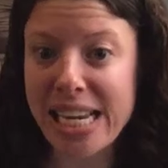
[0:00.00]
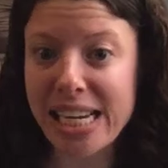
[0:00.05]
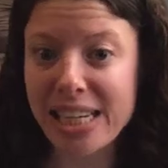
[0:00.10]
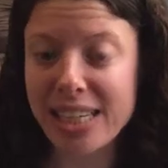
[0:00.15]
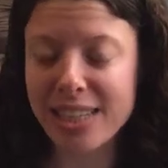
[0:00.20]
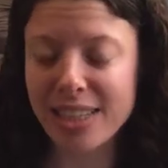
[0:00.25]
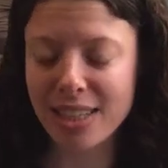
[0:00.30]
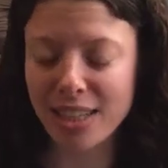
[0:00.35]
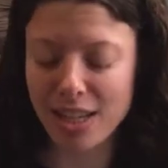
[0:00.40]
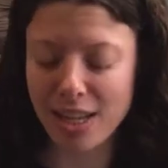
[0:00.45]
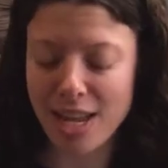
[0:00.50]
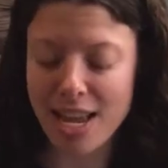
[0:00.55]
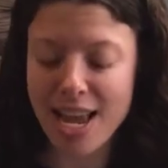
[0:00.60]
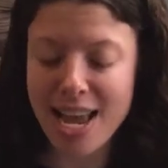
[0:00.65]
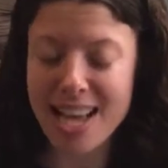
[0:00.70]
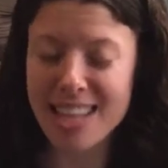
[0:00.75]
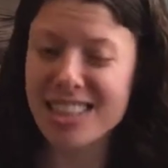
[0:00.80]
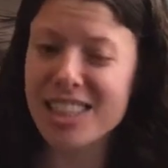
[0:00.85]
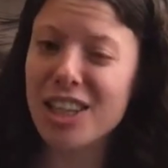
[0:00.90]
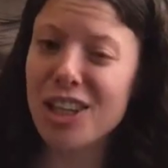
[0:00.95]

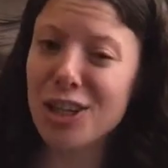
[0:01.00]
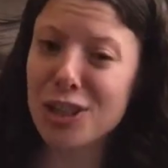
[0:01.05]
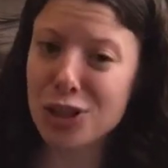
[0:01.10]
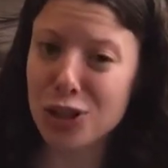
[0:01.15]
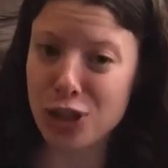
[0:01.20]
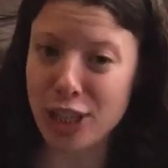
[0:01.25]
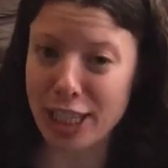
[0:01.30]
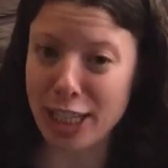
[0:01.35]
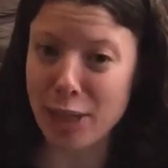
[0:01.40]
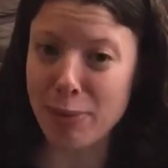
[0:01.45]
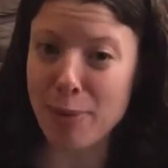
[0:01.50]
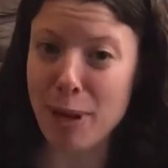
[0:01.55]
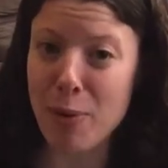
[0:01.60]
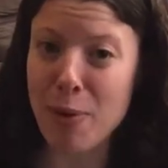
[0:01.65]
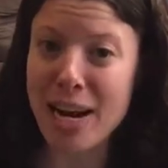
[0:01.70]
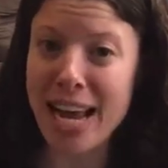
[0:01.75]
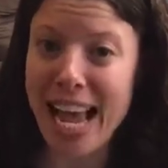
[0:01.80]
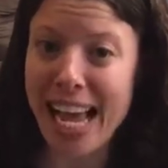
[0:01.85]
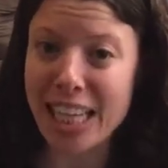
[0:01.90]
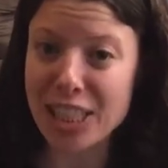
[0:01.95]
It's a little tricky. You might
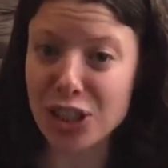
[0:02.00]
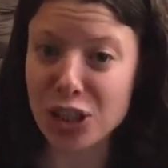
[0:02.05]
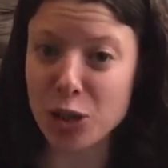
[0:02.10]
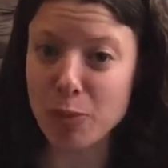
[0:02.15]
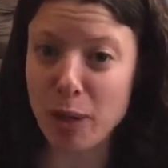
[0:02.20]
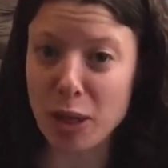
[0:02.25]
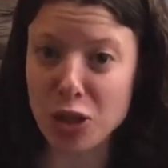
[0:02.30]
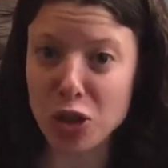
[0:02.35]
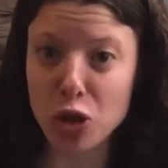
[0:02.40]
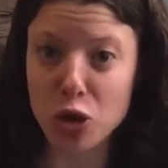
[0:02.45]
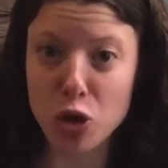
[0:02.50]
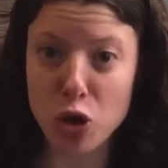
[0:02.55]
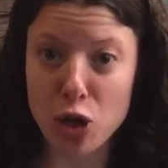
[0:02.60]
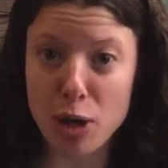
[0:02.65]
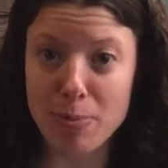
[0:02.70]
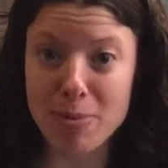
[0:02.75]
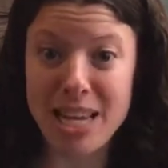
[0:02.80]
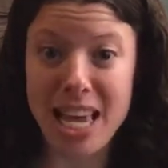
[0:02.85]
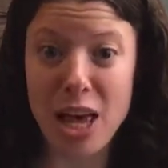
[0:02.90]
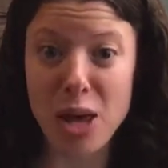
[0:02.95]
want to ask your special
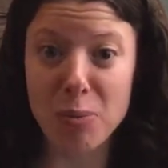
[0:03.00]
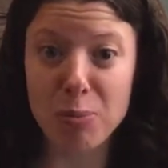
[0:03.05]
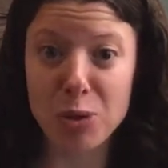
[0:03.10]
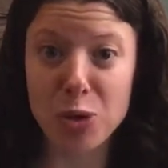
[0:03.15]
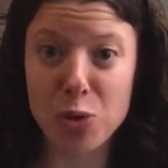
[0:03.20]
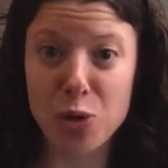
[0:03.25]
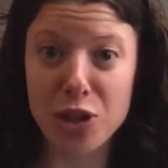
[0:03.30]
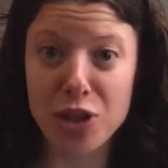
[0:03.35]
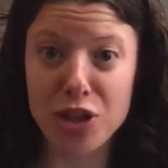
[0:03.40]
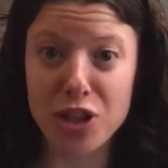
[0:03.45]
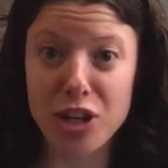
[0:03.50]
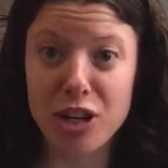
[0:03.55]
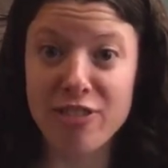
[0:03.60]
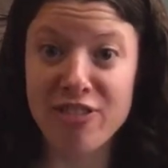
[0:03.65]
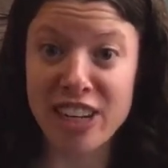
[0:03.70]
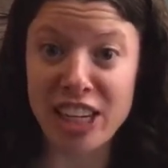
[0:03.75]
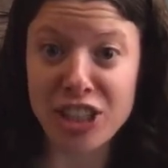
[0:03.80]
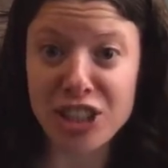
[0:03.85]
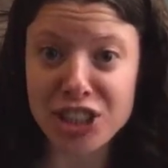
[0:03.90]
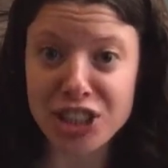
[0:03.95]
grown-up to help you with your
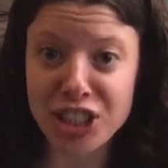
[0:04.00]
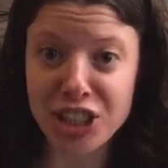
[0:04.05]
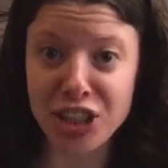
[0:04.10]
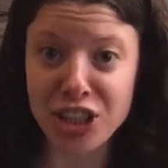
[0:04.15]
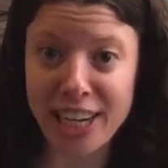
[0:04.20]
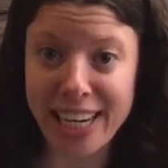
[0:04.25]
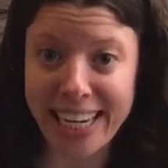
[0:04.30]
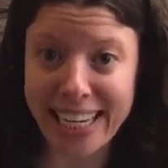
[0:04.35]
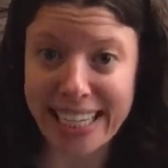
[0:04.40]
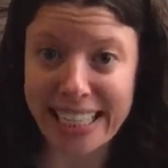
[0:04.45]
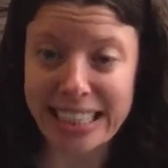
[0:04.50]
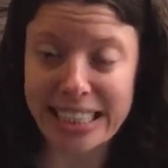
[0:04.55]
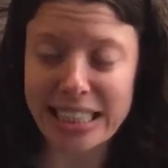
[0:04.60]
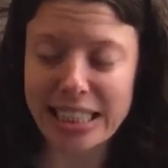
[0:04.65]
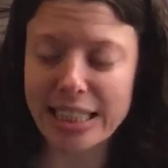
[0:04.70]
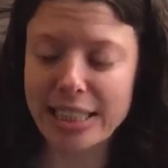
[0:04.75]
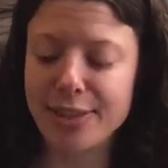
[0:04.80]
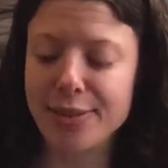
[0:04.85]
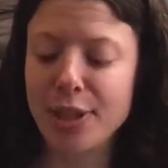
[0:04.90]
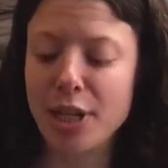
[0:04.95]
fingers and your hands.
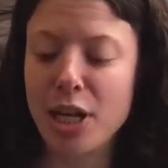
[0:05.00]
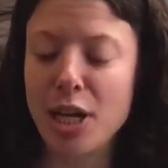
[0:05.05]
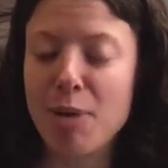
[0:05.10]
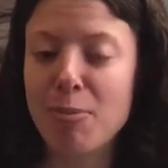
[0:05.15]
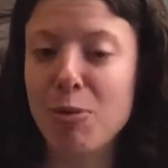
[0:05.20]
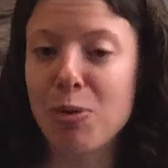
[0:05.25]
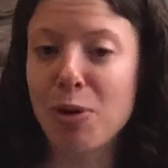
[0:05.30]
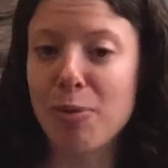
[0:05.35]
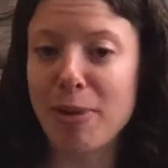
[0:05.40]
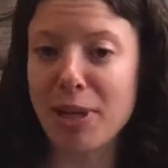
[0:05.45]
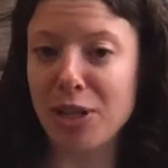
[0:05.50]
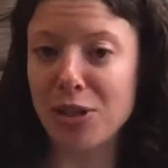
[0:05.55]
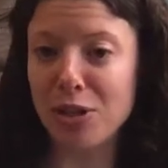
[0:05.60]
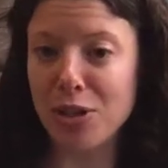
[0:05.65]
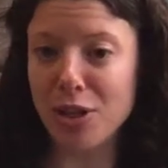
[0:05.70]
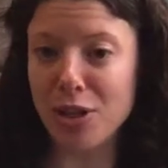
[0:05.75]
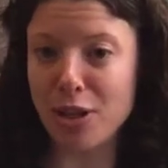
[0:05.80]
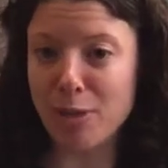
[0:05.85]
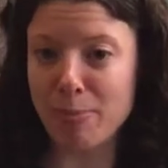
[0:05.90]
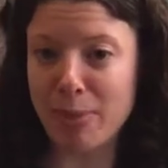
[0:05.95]
We're going to
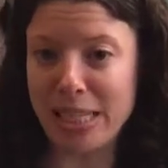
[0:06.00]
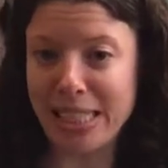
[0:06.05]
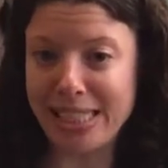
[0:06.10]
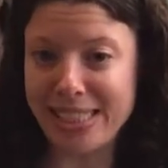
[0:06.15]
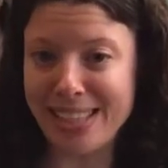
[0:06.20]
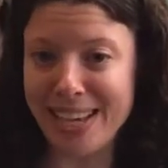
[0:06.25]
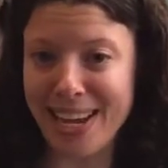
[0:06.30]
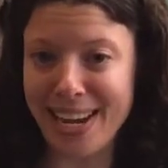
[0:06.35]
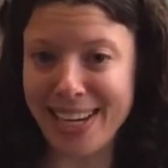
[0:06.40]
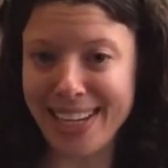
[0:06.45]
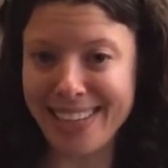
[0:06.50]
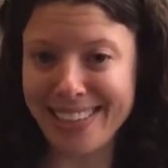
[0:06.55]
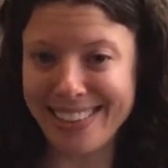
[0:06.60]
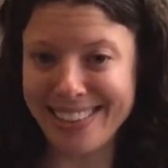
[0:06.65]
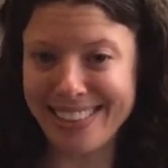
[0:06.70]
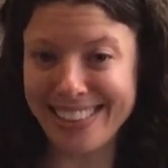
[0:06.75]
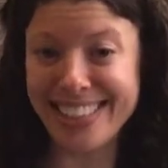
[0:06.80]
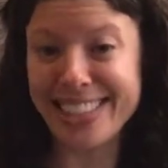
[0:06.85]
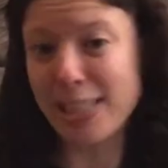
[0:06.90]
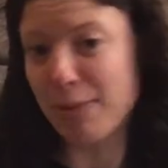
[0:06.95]
make the peace sign.
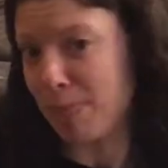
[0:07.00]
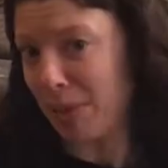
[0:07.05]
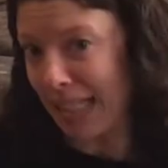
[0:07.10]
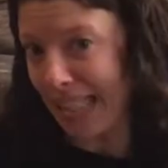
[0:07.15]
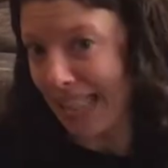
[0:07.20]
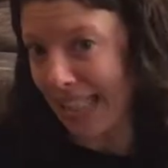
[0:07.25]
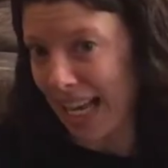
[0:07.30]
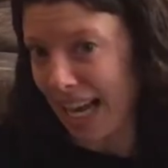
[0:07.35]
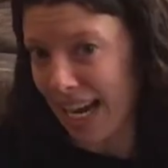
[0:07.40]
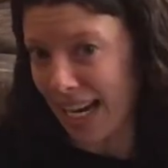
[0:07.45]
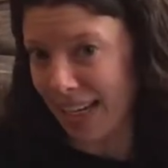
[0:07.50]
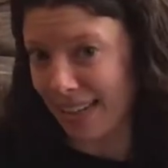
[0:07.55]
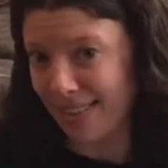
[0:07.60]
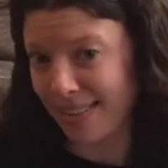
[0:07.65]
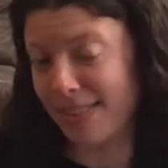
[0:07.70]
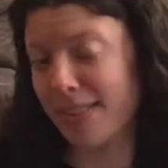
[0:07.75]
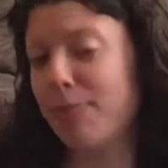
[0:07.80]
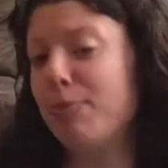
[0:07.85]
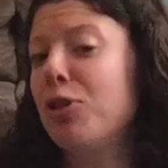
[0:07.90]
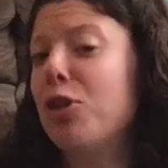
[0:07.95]
This is a peace sign.
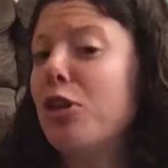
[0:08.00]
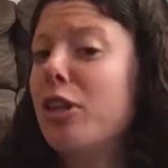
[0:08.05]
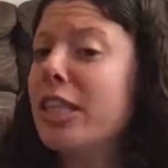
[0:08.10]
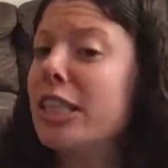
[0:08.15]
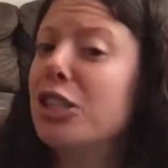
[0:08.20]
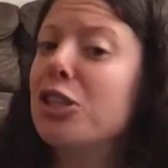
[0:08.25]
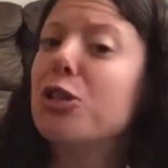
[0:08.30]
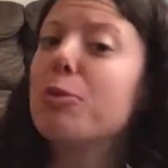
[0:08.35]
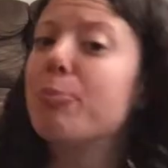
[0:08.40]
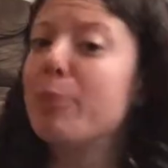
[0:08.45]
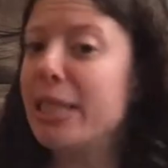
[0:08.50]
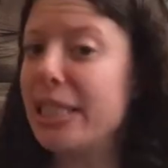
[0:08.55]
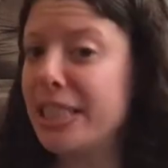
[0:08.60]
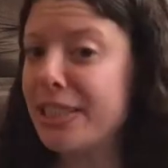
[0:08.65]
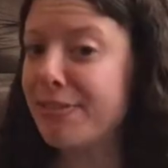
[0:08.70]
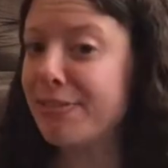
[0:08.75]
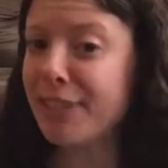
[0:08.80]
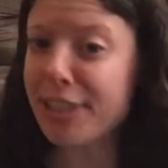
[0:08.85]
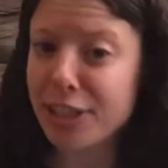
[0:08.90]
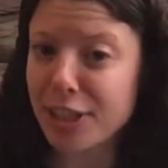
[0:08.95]
These are your peace
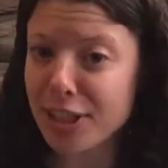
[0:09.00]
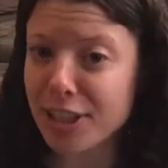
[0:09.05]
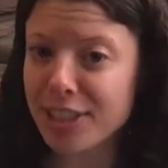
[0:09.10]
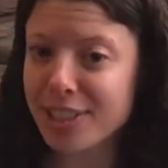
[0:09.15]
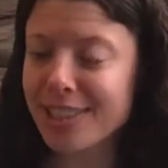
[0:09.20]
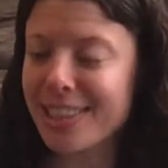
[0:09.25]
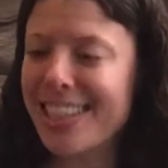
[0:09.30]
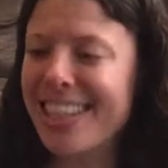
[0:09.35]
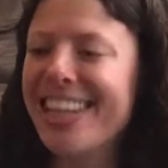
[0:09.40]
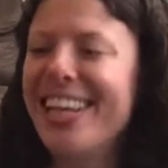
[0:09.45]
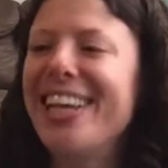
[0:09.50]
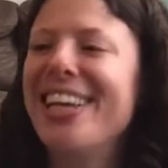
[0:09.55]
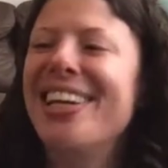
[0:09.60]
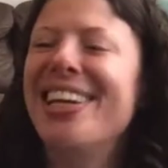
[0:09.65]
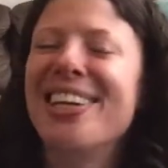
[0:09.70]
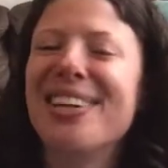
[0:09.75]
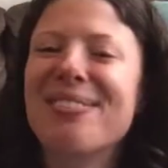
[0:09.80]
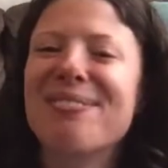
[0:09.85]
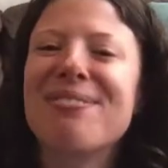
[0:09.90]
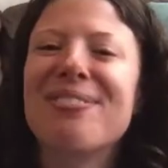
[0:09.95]
fingers.
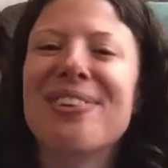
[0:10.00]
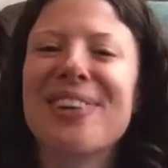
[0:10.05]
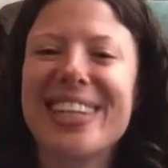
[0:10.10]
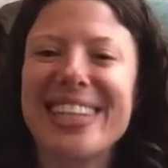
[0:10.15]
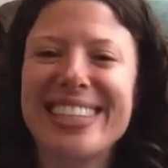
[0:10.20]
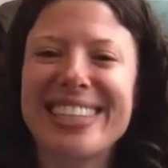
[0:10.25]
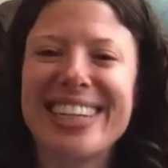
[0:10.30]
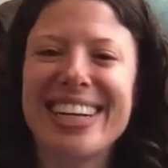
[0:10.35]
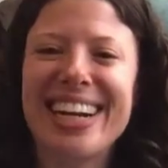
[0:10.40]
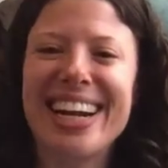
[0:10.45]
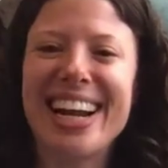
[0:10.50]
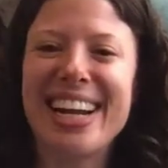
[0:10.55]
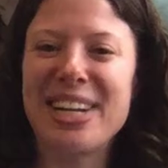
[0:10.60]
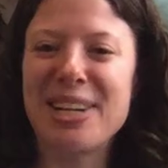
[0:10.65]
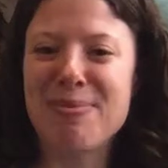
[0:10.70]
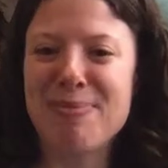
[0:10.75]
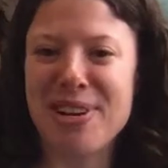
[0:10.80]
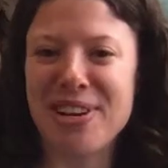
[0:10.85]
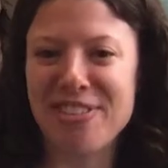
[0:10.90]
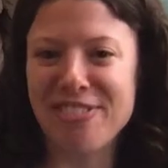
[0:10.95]
Your pointer and
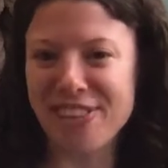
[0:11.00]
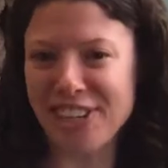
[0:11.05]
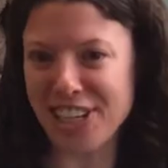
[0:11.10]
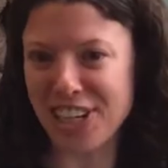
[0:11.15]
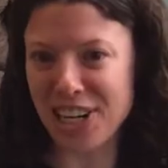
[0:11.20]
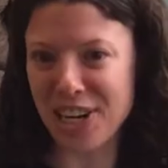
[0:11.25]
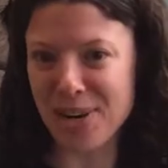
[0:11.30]
your middle finger.